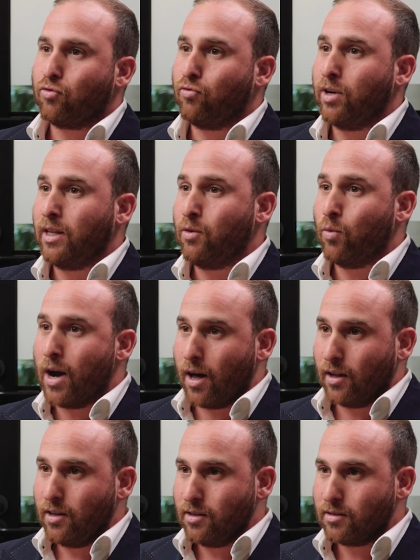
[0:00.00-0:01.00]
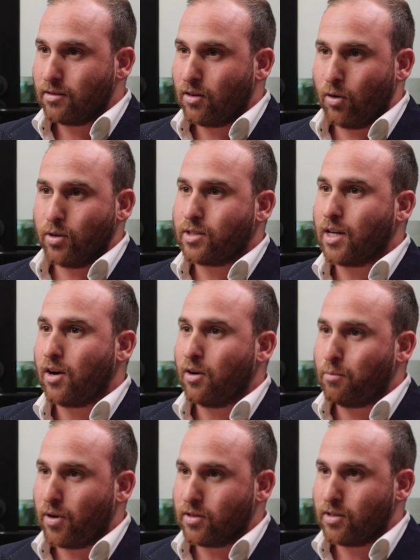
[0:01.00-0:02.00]
really well. Always start on a
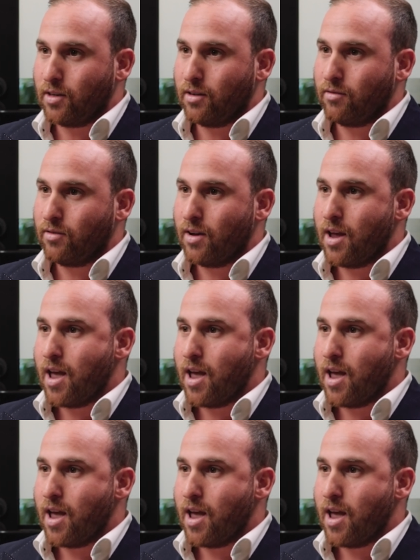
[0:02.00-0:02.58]
positive.